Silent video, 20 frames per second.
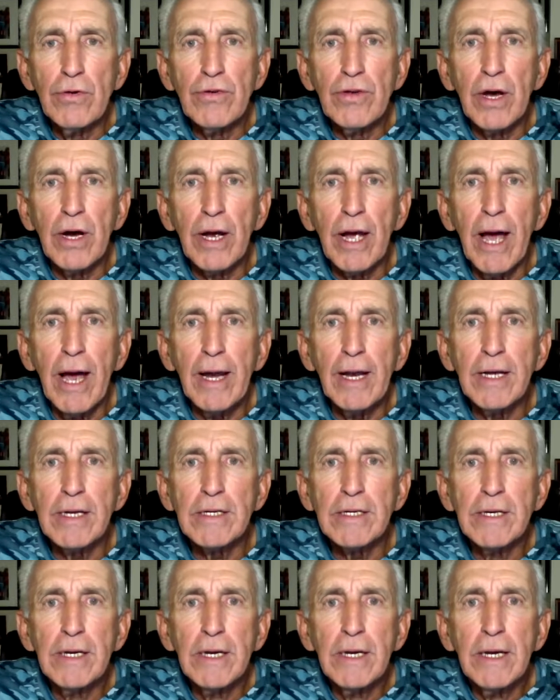Tug
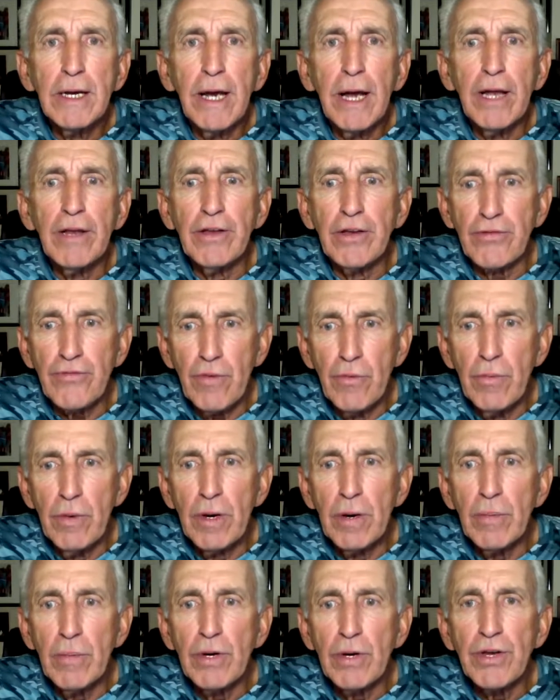Addicts. Just
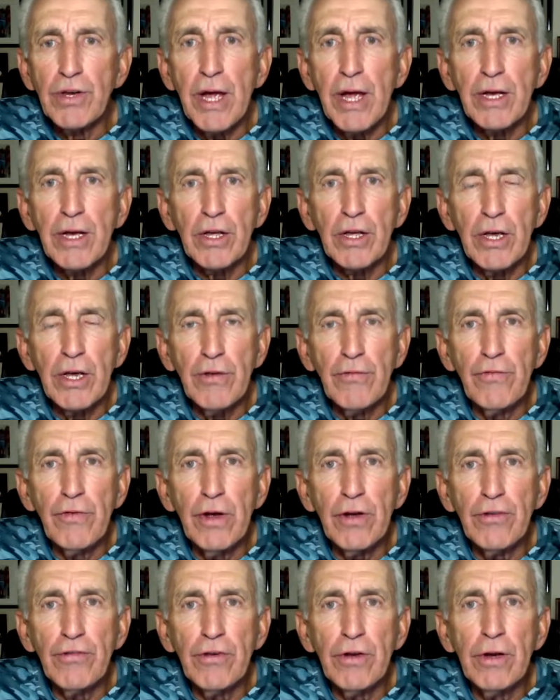remember, take a kid
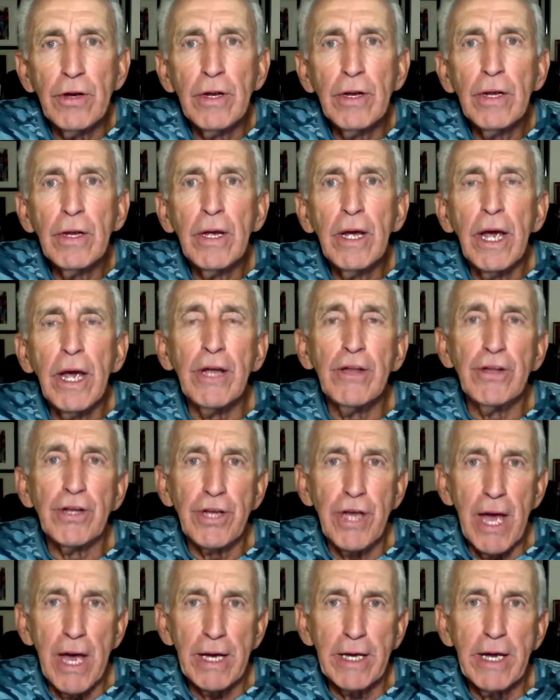fishing and you
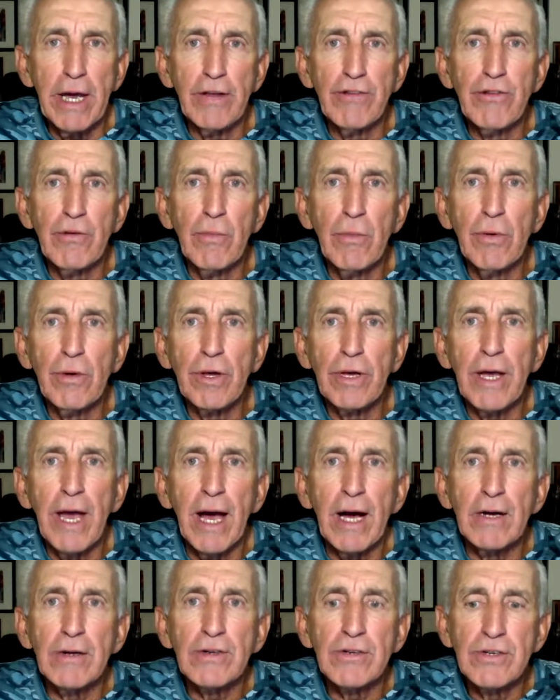can't catch them on the
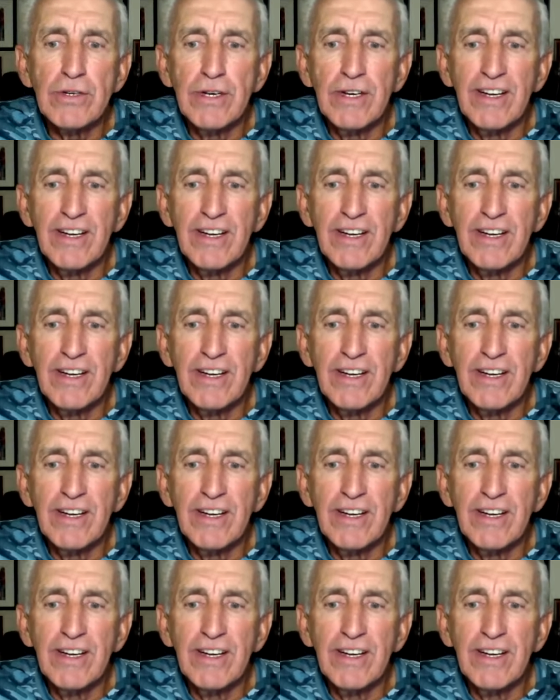couch.